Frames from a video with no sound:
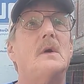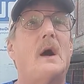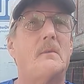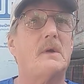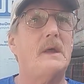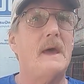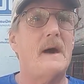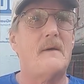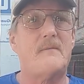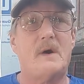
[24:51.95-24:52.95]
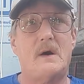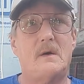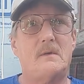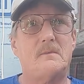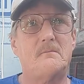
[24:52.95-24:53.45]
I'm going to have
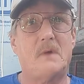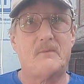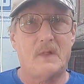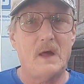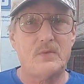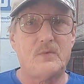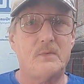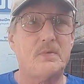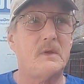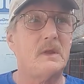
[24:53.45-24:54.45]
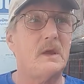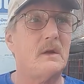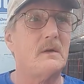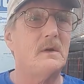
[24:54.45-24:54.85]
uh, my fly strips in here.